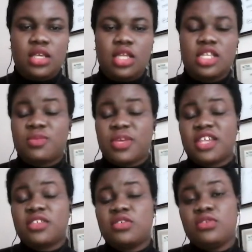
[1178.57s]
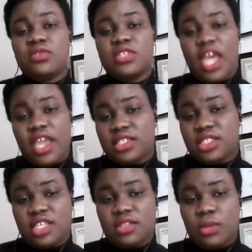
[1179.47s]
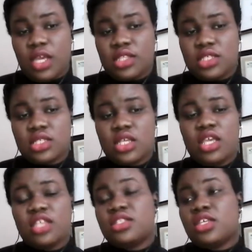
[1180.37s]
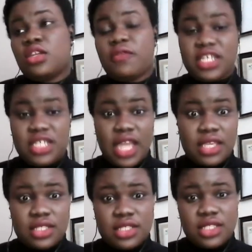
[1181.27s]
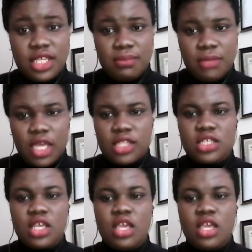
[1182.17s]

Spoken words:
it is better to use I statements instead of attacking statements.